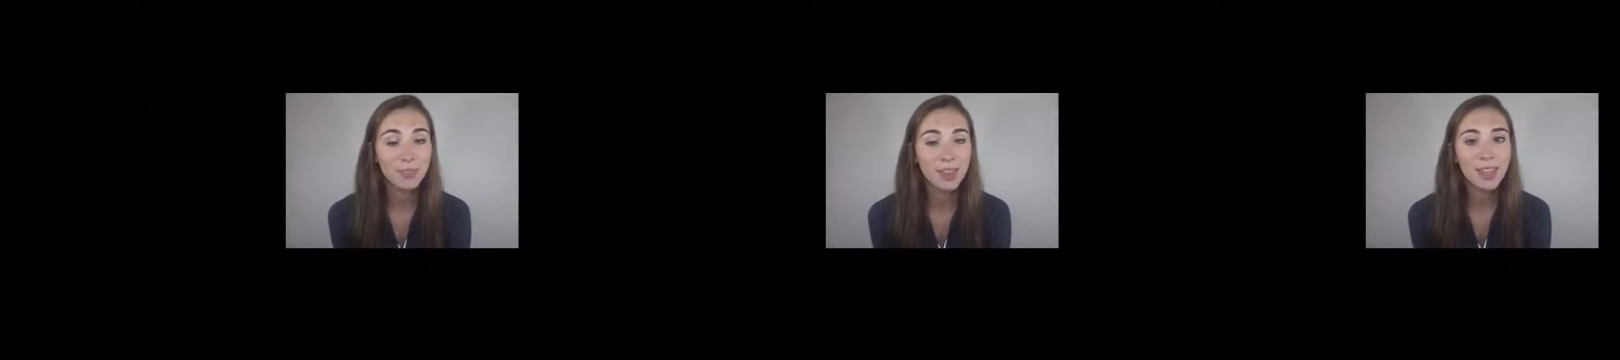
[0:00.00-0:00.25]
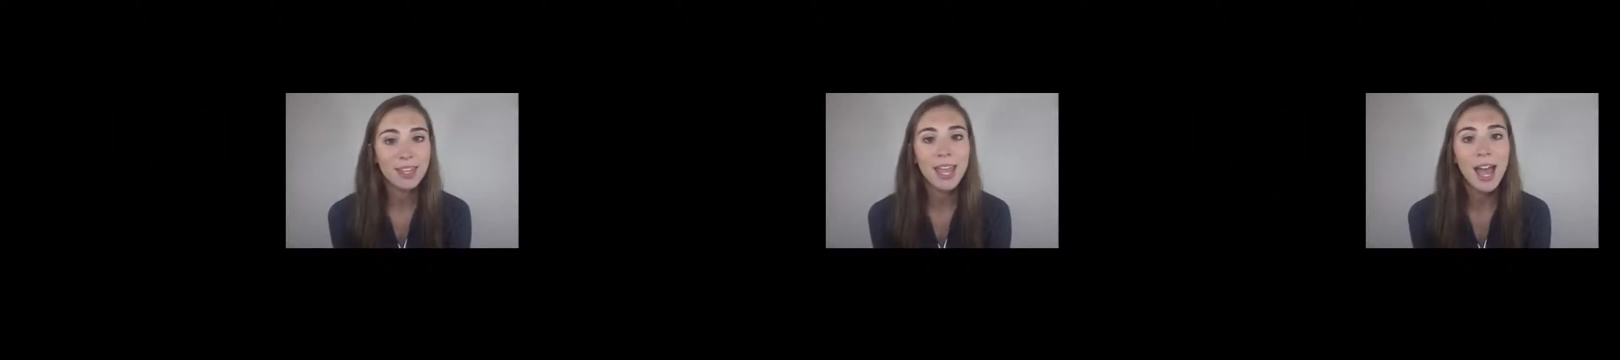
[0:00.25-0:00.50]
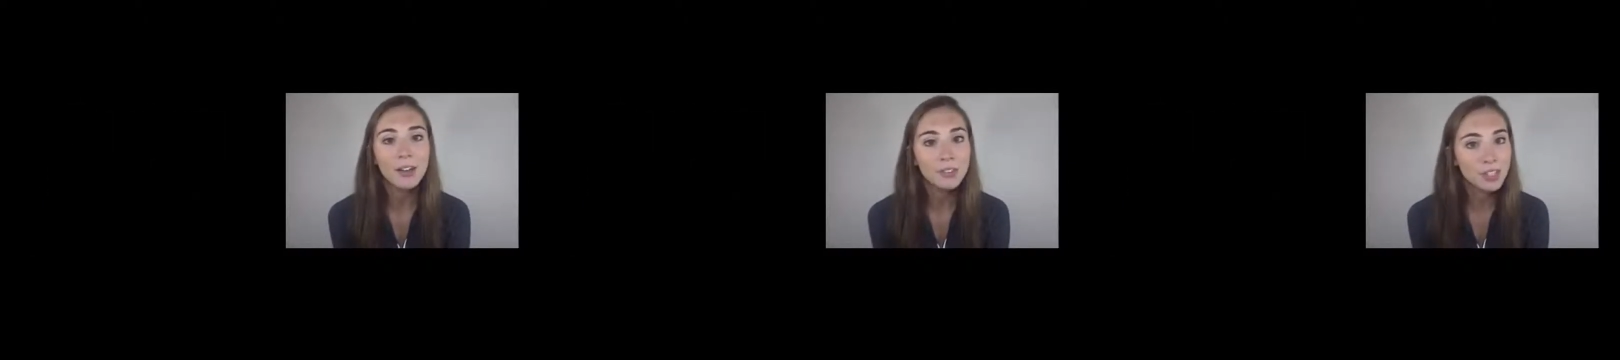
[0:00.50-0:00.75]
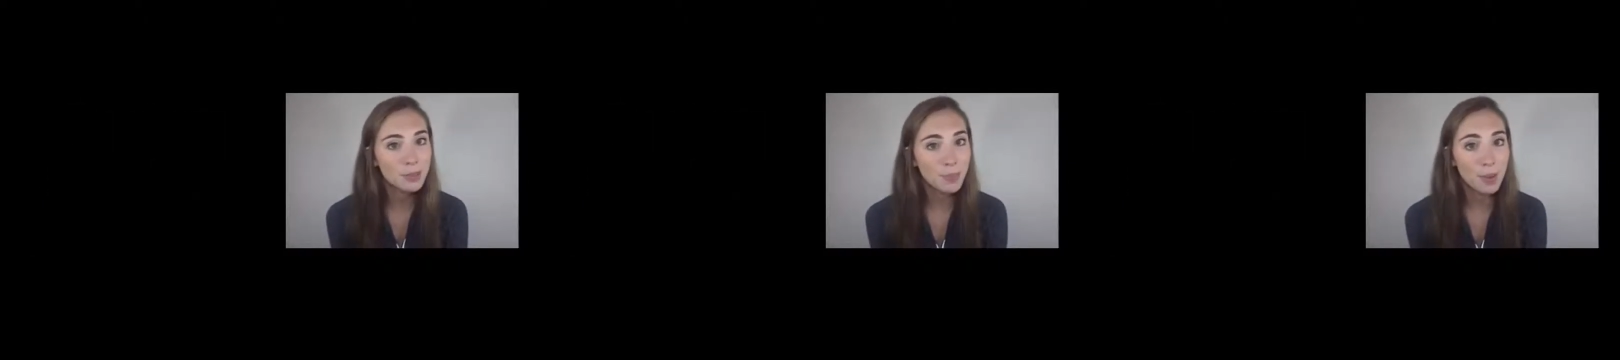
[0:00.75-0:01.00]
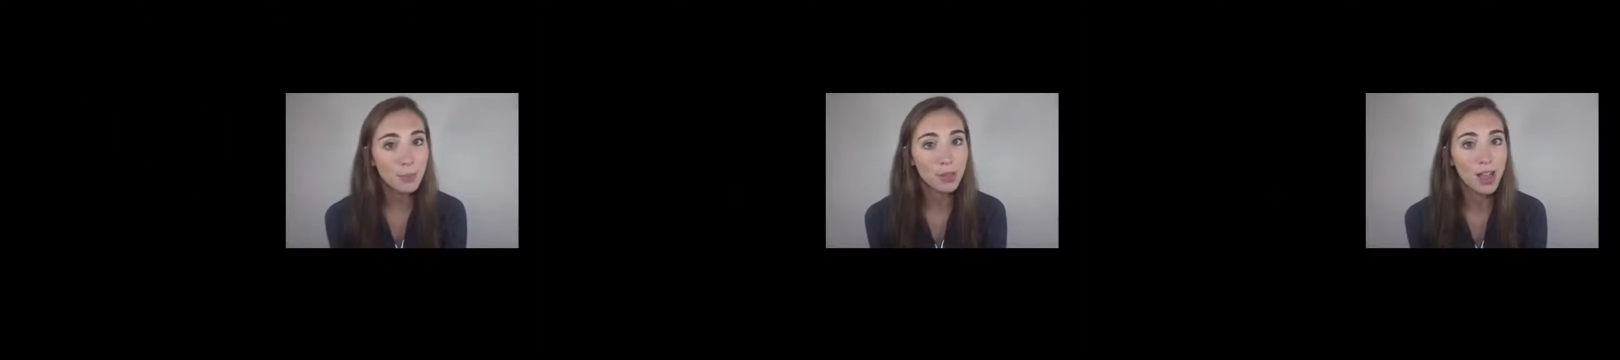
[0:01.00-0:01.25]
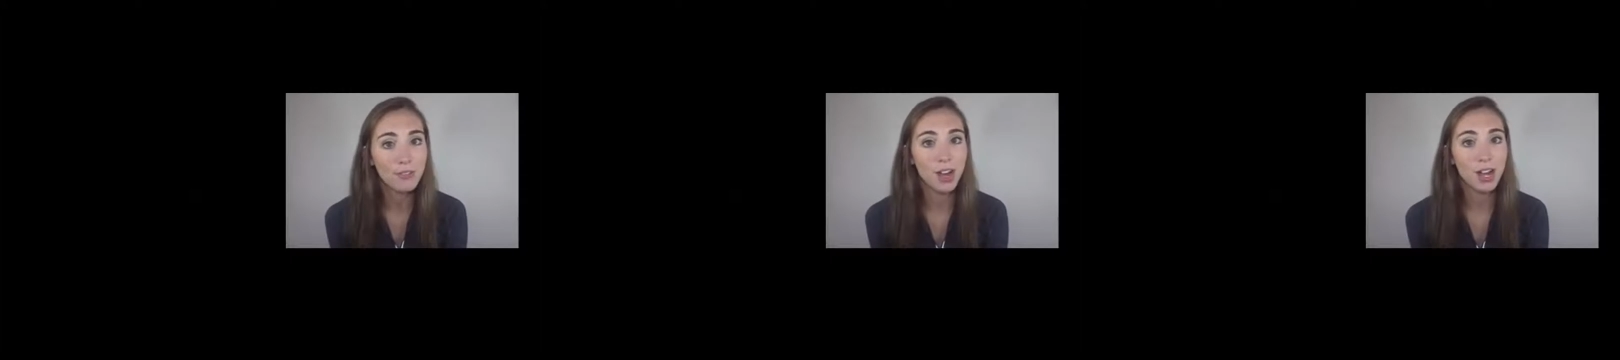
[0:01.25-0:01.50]
Countless people
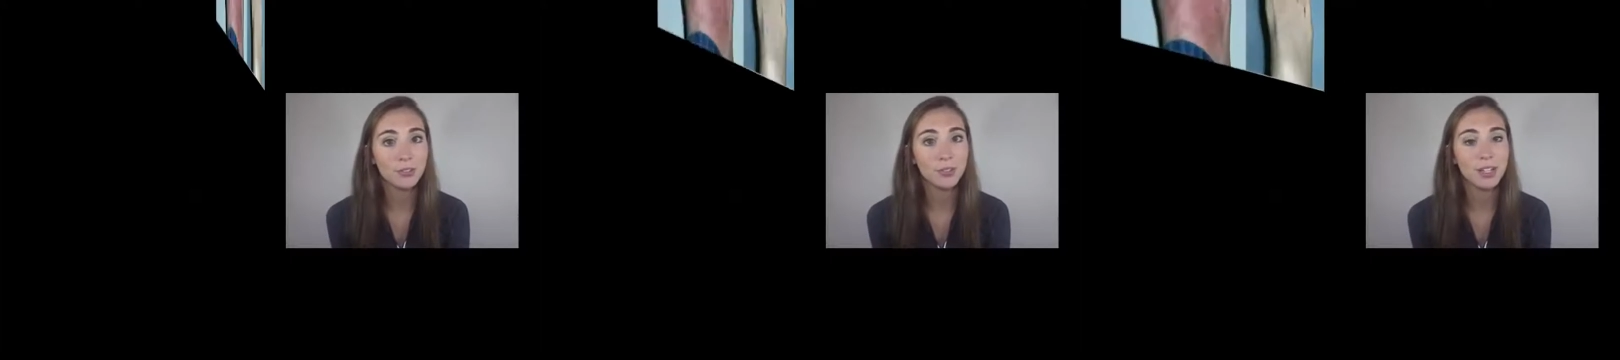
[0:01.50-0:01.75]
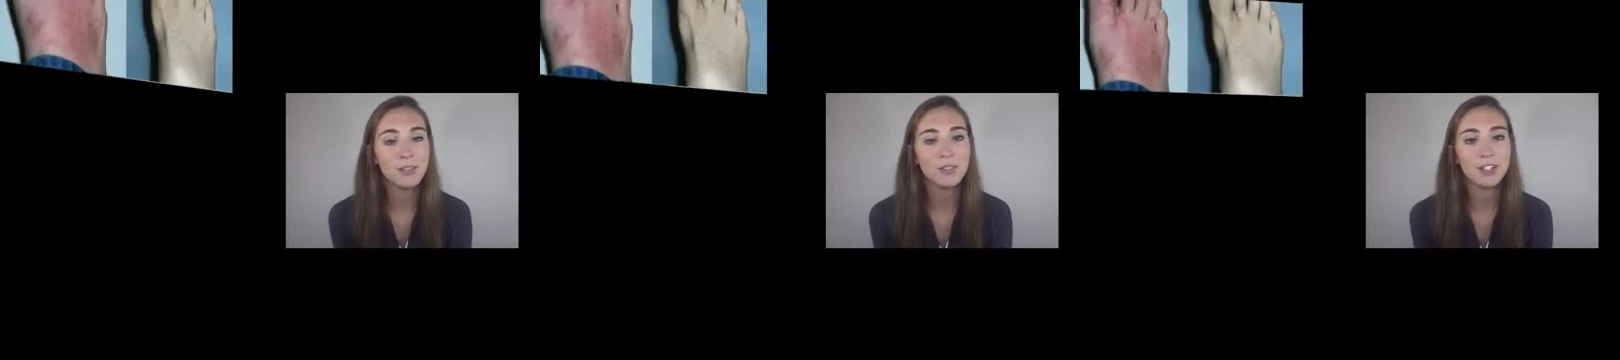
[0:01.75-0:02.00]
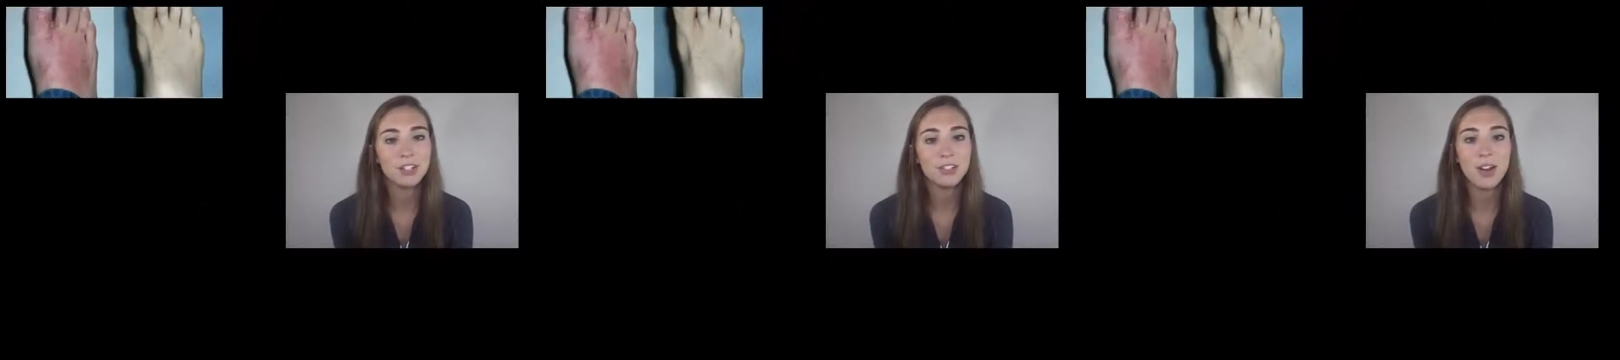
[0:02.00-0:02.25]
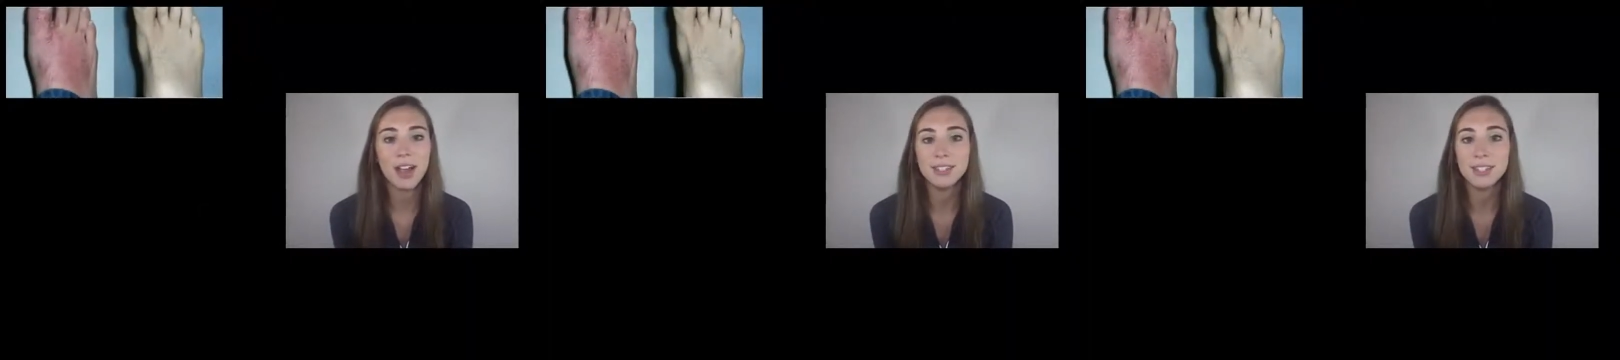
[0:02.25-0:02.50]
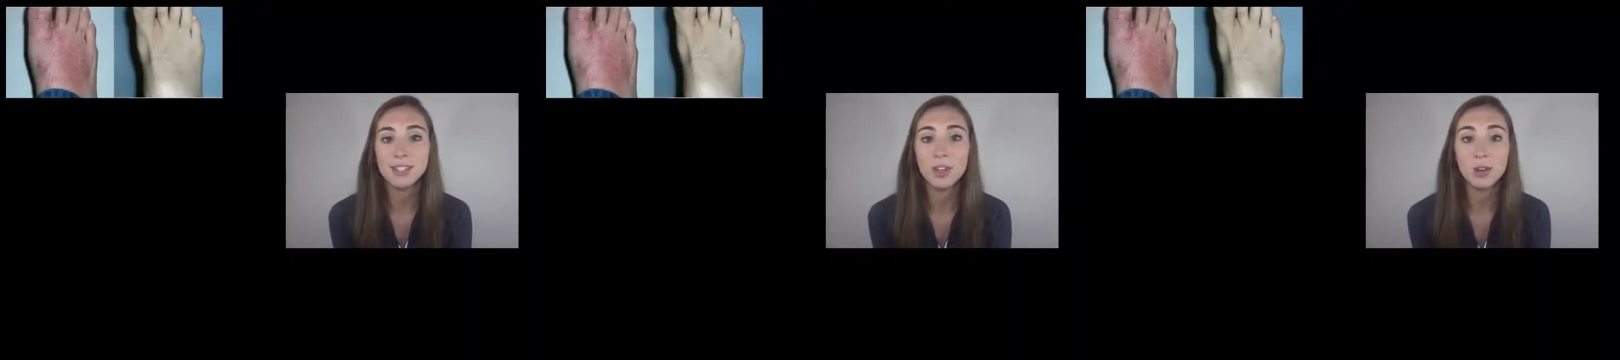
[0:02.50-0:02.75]
have gotten rid of their psoriasis